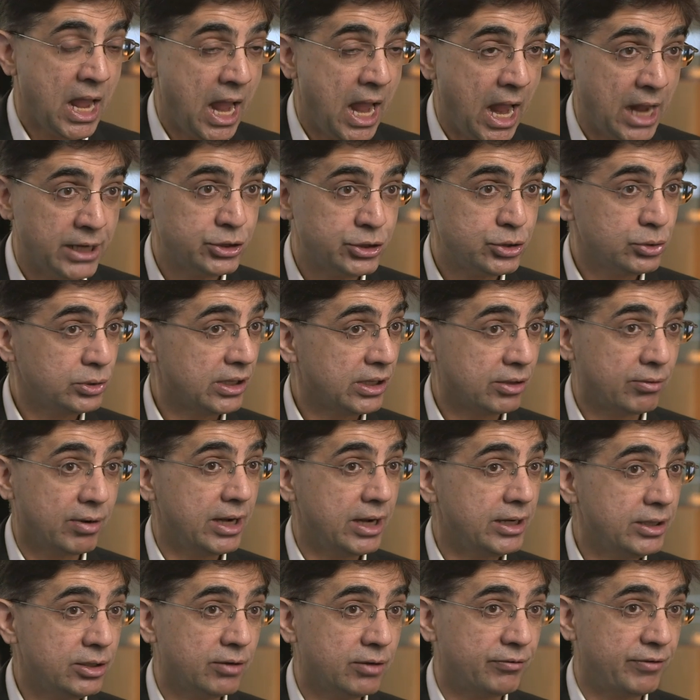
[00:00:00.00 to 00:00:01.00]
And to the
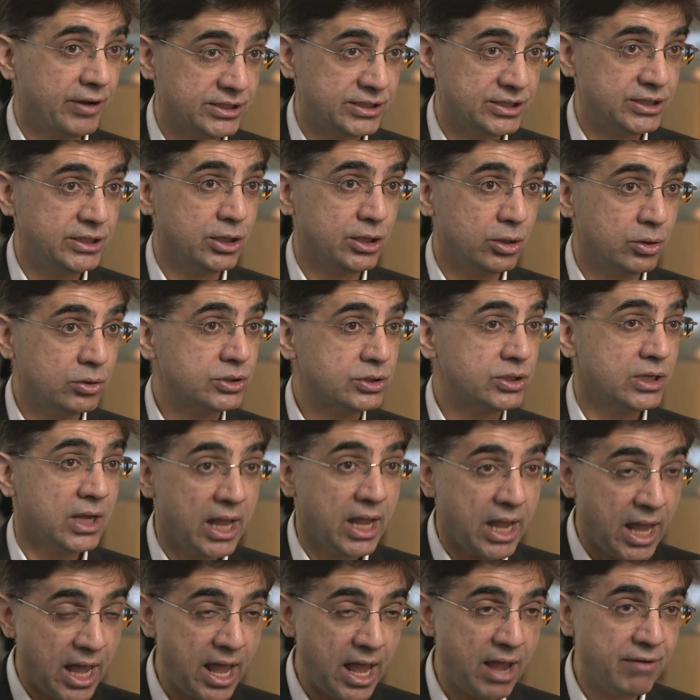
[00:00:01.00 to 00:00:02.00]
credit of STOs,
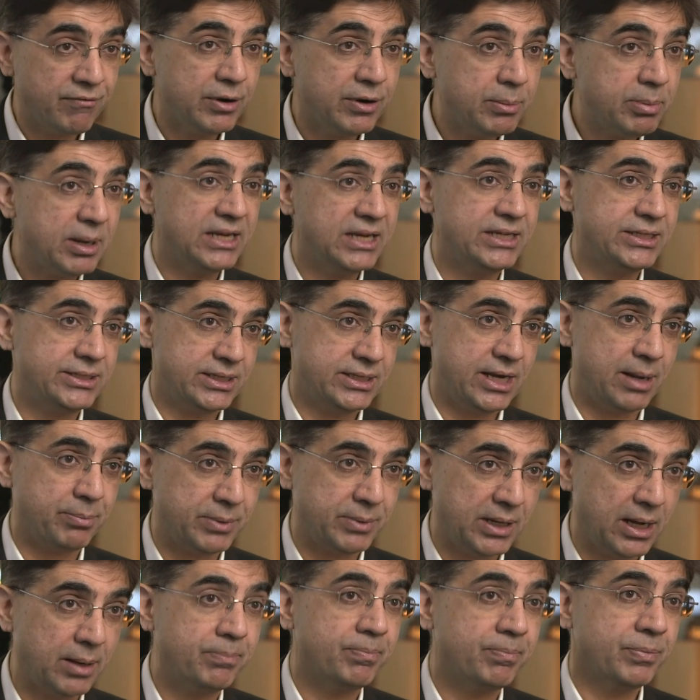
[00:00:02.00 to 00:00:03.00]
everybody
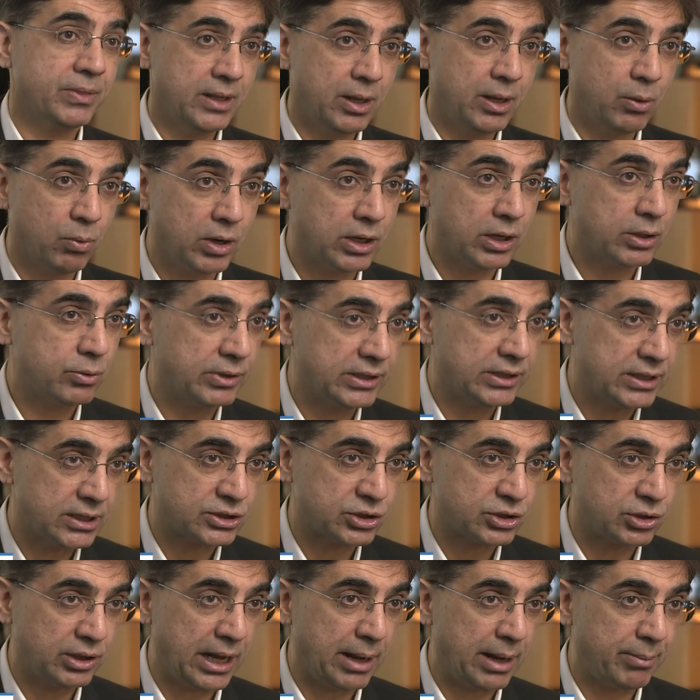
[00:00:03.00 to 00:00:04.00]
stepped up. They worked with
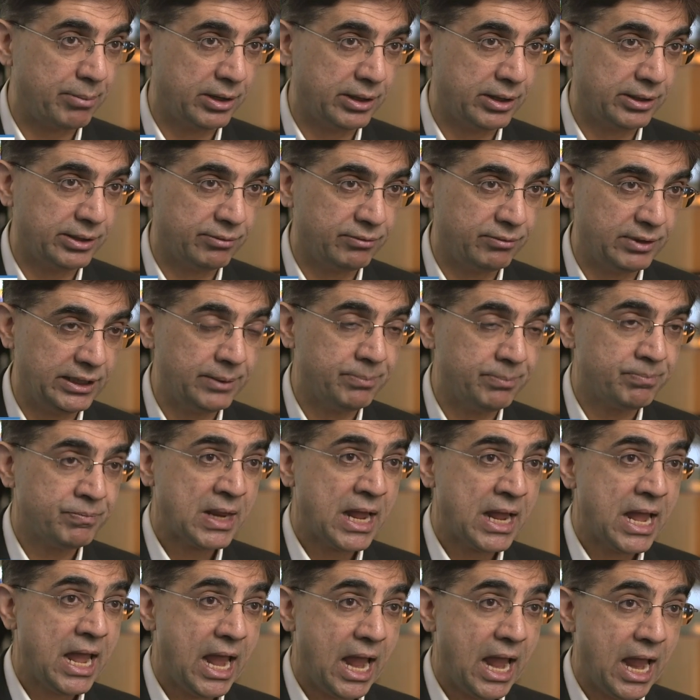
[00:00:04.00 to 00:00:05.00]
us collaboratively.
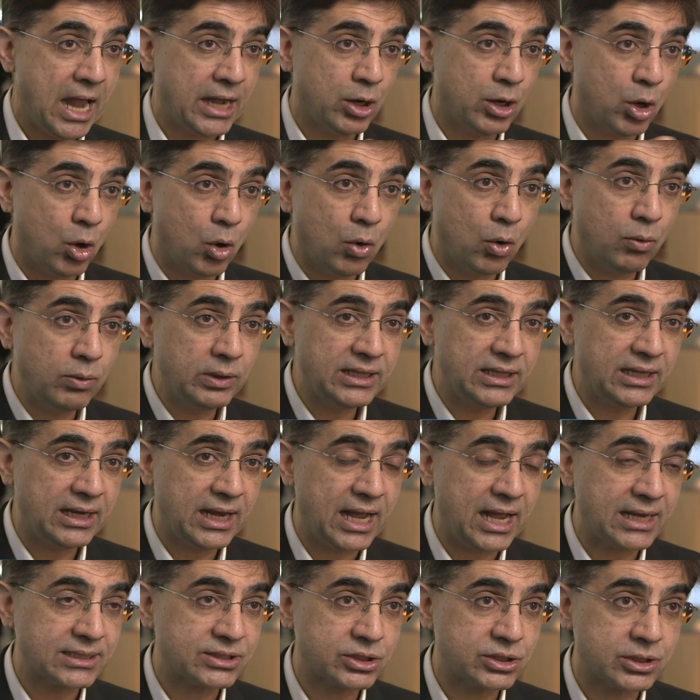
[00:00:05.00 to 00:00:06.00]
And over the
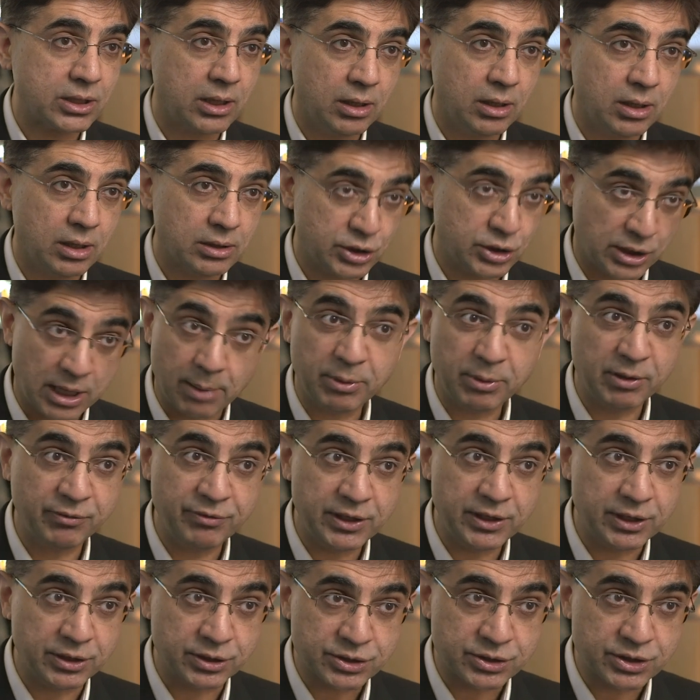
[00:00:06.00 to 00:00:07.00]
last couple
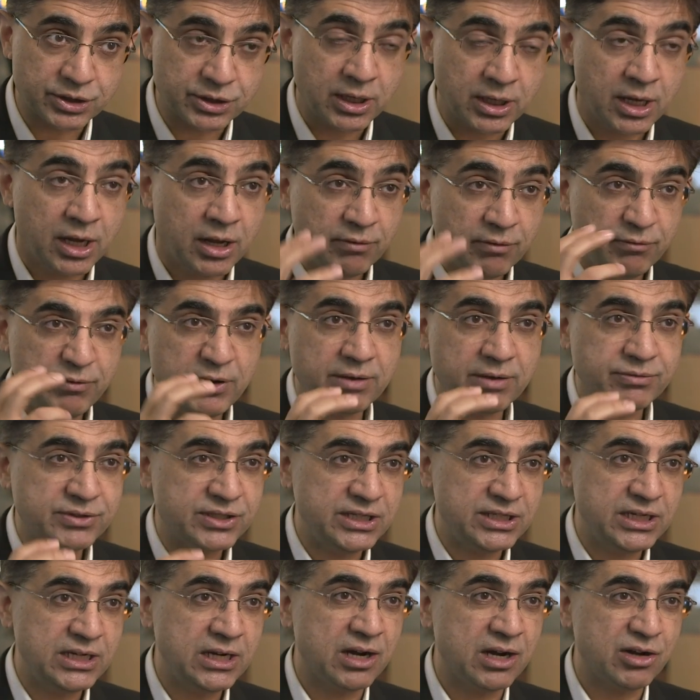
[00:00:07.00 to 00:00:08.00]
of years, we have
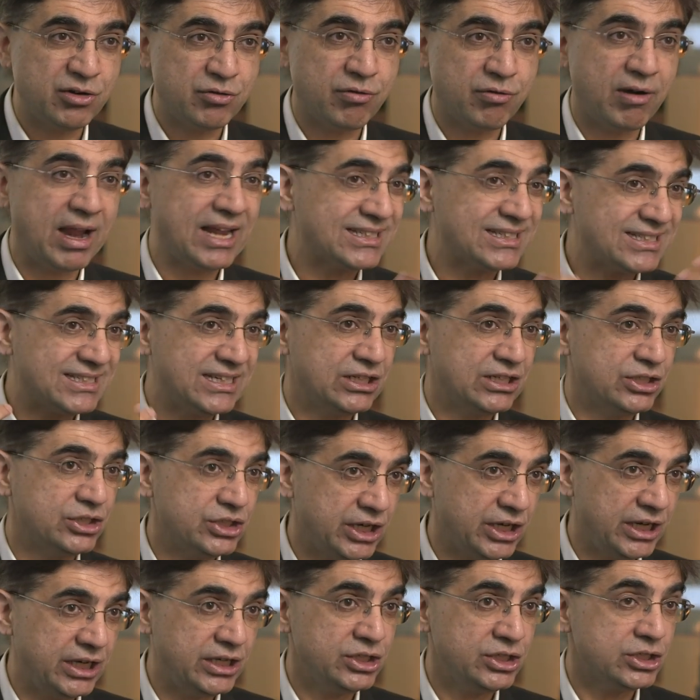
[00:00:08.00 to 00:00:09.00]
seen a drastic
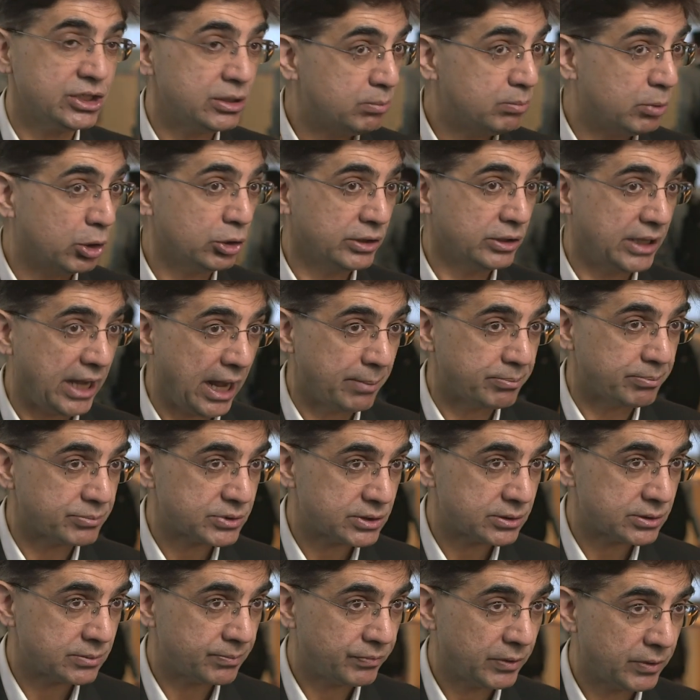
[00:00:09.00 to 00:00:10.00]
change in both
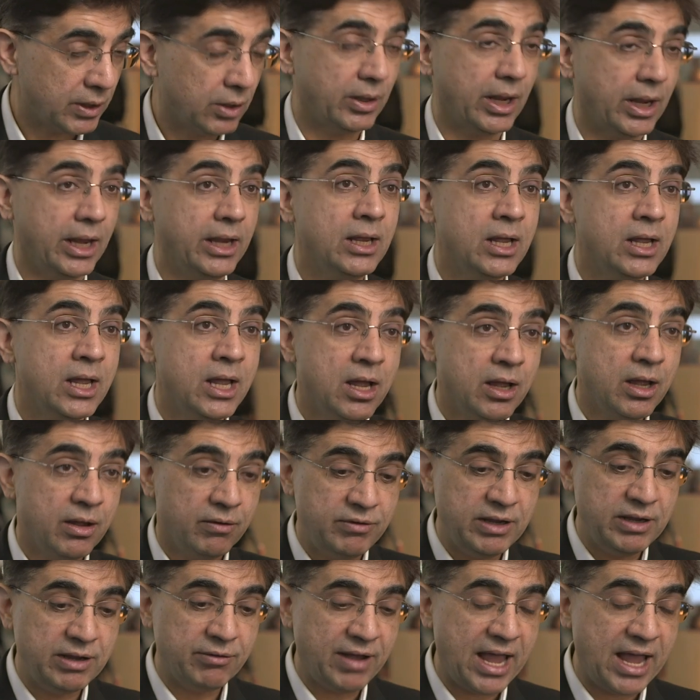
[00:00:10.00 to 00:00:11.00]
camps, okay?
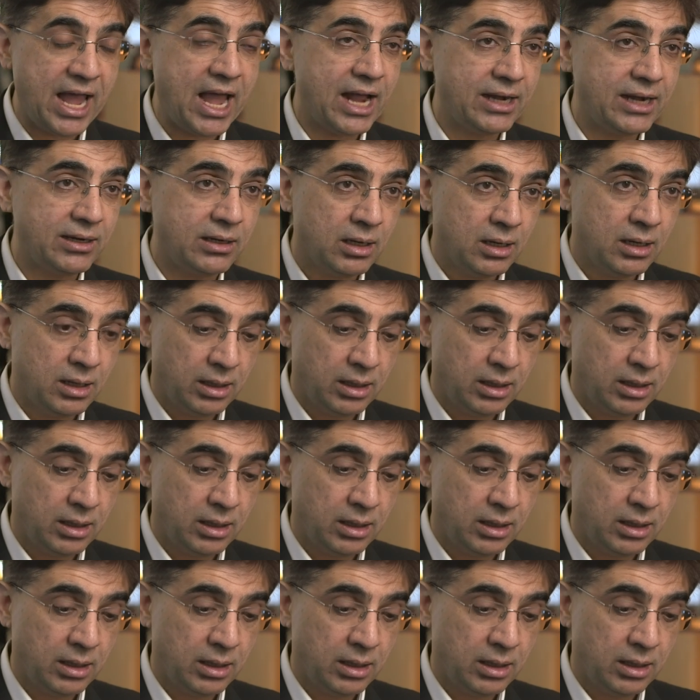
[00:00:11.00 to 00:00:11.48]
We have had